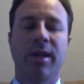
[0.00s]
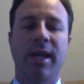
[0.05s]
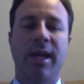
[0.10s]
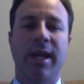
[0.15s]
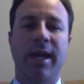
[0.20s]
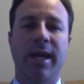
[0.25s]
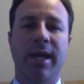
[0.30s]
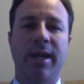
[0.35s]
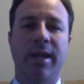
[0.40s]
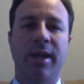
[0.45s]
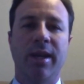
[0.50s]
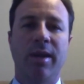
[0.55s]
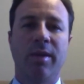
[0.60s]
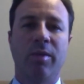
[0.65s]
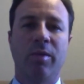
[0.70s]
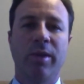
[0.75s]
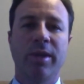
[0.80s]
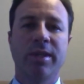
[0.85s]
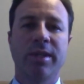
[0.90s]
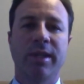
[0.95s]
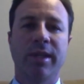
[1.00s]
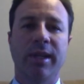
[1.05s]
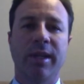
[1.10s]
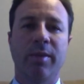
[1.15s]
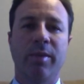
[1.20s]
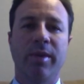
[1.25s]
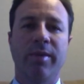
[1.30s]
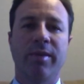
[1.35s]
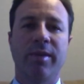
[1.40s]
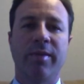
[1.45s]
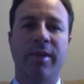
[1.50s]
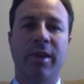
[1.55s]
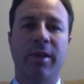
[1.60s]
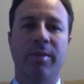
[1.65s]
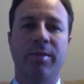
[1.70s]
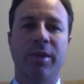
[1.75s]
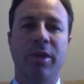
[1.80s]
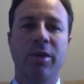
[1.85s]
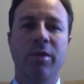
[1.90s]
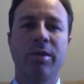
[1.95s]
And recently we've
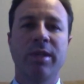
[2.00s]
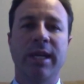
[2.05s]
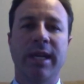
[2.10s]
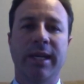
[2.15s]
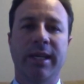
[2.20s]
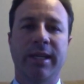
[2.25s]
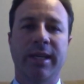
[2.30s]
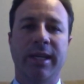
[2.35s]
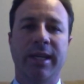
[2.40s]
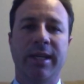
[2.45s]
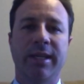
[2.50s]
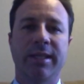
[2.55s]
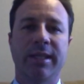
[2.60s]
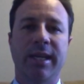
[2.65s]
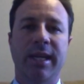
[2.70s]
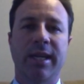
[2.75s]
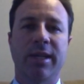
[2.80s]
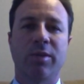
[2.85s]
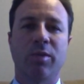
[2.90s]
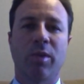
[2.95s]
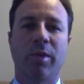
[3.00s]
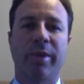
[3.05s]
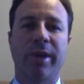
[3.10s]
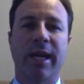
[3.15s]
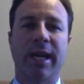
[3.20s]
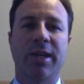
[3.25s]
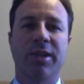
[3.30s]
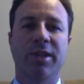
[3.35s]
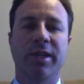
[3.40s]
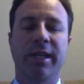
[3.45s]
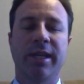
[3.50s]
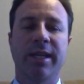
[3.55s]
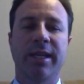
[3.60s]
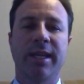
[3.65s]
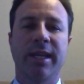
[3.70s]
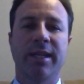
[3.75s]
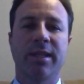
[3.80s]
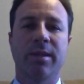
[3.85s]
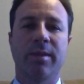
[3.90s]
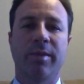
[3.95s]
developed new techniques, and that is where we actually can
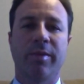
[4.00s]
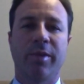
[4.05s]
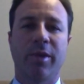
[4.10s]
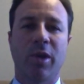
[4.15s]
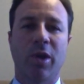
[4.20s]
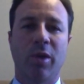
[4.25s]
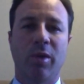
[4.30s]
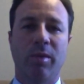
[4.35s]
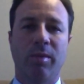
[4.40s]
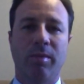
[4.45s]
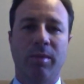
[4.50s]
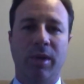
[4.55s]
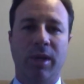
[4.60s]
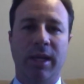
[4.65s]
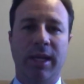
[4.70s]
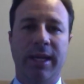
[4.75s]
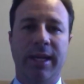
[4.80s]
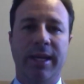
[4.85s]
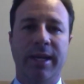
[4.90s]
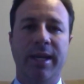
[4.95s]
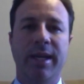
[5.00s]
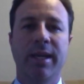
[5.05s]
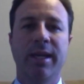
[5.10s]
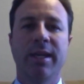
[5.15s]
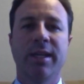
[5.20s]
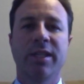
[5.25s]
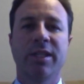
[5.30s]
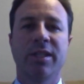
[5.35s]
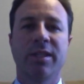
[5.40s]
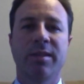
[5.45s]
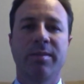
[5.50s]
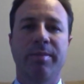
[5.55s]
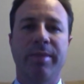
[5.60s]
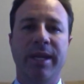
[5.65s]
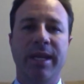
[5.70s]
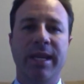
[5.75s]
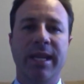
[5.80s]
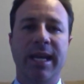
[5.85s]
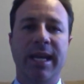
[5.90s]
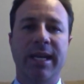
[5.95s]
take some of your own blood,
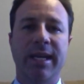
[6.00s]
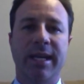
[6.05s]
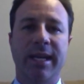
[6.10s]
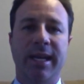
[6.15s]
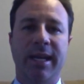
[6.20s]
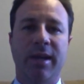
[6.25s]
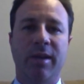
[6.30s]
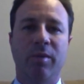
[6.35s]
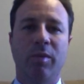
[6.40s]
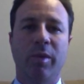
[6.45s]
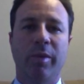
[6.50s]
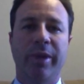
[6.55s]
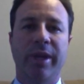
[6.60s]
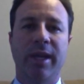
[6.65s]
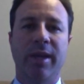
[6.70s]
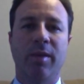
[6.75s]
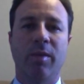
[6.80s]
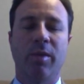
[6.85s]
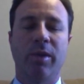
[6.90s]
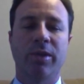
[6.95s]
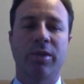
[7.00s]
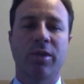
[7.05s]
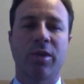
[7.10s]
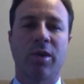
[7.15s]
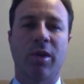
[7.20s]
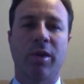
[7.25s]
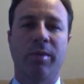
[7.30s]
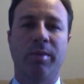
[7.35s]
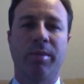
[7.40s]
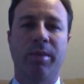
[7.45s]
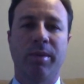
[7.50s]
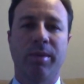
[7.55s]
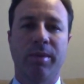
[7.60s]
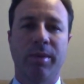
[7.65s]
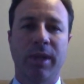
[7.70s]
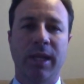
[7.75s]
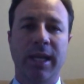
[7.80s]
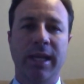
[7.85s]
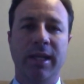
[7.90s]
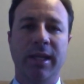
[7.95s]
spin that down, where we get what's called
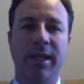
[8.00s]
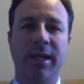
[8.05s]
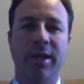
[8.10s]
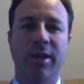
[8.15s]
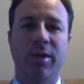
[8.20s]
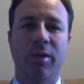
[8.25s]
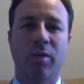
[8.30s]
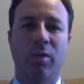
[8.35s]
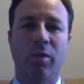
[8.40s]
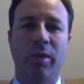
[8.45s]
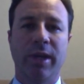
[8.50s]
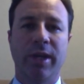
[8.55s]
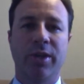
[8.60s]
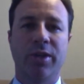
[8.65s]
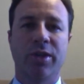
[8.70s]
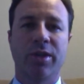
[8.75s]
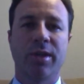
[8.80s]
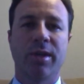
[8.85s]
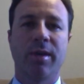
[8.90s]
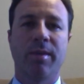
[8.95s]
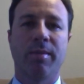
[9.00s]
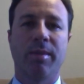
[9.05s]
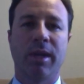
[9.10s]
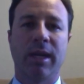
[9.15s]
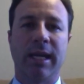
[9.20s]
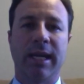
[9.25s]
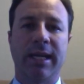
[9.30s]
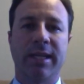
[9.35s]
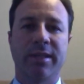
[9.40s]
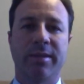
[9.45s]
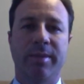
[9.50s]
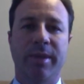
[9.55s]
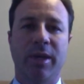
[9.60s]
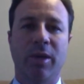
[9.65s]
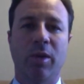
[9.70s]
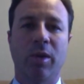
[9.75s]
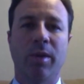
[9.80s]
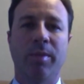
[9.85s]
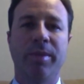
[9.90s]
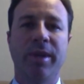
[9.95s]
platelet-rich plasma,
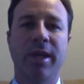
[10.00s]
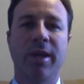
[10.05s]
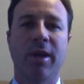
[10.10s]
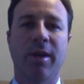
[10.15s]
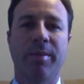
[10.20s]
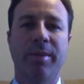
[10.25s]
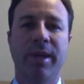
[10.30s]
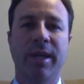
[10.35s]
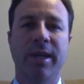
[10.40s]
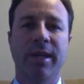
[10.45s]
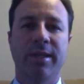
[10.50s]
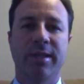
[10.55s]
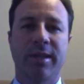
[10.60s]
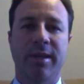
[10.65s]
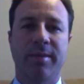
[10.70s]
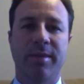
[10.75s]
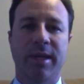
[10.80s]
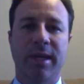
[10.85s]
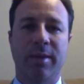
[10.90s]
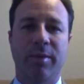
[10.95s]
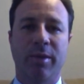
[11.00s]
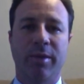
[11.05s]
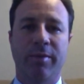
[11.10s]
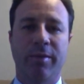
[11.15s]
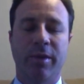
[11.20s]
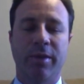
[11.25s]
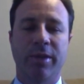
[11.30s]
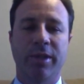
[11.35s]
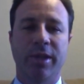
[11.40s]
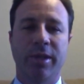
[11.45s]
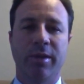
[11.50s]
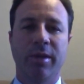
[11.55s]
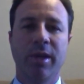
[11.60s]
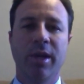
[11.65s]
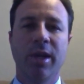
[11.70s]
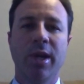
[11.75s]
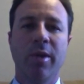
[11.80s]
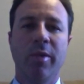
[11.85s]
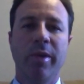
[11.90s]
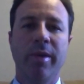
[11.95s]
or PRP is sometimes referred to.
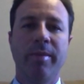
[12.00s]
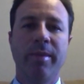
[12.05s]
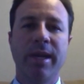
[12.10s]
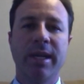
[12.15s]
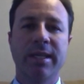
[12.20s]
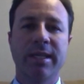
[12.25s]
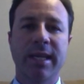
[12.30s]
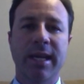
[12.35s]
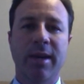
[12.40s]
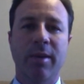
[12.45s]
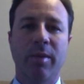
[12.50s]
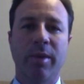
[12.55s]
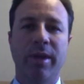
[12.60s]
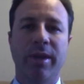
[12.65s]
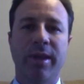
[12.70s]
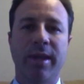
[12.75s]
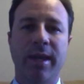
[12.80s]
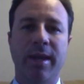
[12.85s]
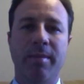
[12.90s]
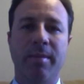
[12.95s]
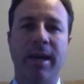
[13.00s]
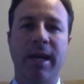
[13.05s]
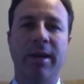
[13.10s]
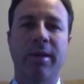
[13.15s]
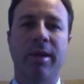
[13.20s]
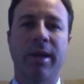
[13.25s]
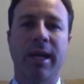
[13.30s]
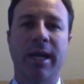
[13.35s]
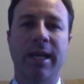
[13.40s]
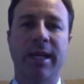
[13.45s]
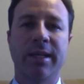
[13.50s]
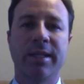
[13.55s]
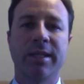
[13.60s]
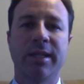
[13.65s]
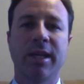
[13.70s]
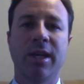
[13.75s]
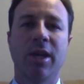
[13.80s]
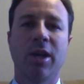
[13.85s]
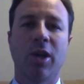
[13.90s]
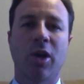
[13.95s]
We mix that with a micronized
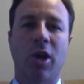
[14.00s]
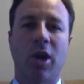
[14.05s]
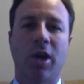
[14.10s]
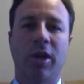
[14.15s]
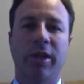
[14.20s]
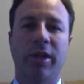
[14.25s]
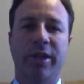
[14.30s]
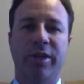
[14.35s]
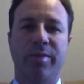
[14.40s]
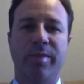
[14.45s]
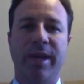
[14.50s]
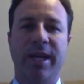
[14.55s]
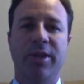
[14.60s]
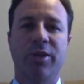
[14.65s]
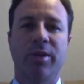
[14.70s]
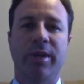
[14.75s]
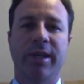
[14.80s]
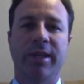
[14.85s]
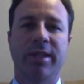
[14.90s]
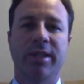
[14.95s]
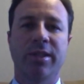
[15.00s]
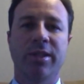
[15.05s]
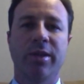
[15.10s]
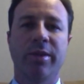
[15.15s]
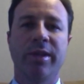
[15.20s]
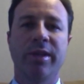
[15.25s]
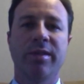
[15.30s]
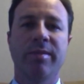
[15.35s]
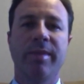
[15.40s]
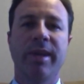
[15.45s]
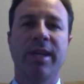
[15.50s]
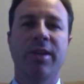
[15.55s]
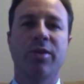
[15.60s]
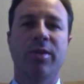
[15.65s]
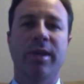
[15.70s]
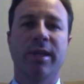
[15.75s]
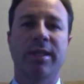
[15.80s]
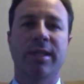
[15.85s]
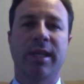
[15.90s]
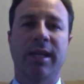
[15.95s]
cartilage matrix, and so this
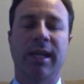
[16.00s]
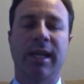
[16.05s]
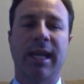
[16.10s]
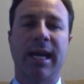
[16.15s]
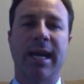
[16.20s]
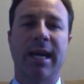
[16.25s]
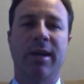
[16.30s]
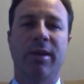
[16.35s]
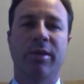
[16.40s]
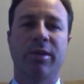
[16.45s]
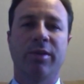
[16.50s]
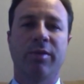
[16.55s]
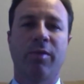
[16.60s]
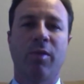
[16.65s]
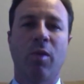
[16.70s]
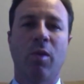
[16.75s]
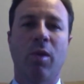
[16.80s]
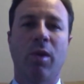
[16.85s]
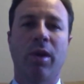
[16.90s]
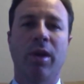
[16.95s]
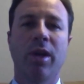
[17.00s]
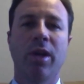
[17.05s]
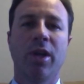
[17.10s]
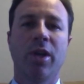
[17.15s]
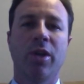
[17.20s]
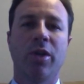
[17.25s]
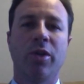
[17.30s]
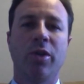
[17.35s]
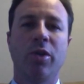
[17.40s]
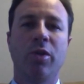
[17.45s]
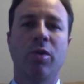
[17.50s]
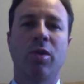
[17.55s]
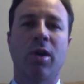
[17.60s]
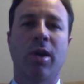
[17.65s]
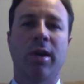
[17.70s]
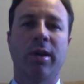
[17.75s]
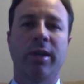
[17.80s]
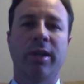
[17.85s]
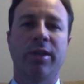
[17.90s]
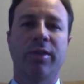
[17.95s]
matrix allows for new
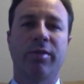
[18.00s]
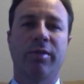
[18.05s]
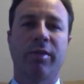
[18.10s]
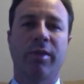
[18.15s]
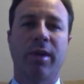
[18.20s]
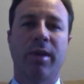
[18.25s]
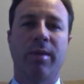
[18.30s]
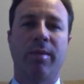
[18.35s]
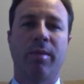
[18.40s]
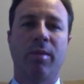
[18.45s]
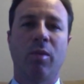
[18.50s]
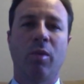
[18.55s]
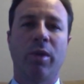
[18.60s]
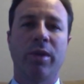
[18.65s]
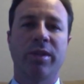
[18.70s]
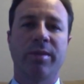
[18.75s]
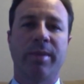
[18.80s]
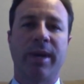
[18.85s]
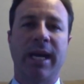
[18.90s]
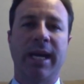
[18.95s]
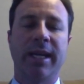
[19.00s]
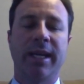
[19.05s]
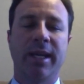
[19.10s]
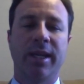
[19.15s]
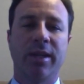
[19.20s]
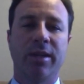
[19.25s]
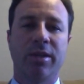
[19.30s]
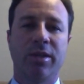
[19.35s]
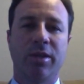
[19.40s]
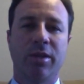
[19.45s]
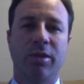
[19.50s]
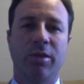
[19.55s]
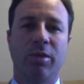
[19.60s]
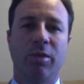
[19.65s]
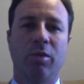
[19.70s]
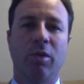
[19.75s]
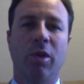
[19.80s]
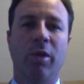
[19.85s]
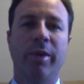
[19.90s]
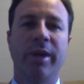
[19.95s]
cartilage from one's body to
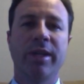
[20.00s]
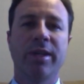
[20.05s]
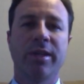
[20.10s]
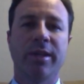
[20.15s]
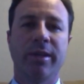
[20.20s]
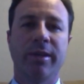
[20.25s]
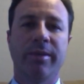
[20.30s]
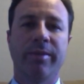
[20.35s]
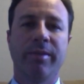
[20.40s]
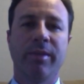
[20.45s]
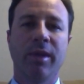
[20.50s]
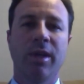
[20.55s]
grow into.